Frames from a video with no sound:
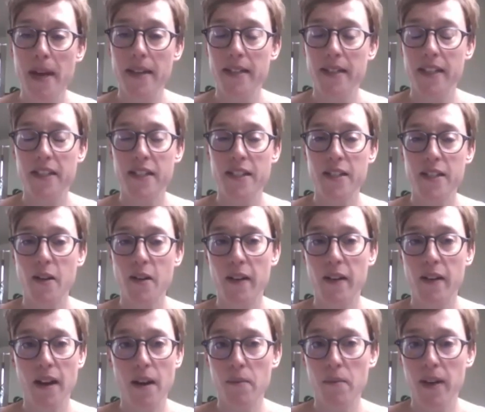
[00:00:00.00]
Sorry, I'm
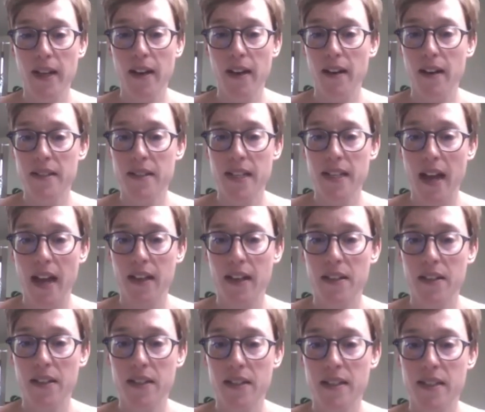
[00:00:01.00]
really on tech.
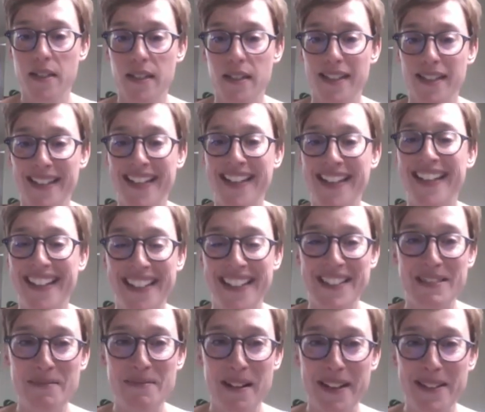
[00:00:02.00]
Just
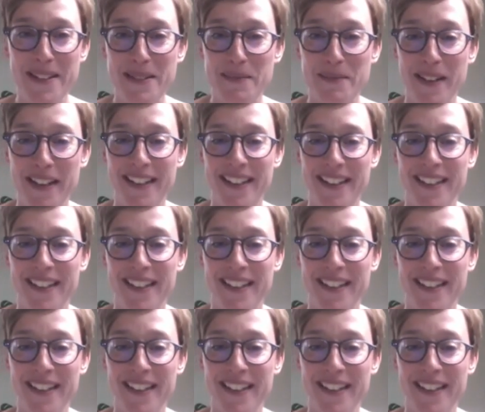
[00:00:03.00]
explain to me.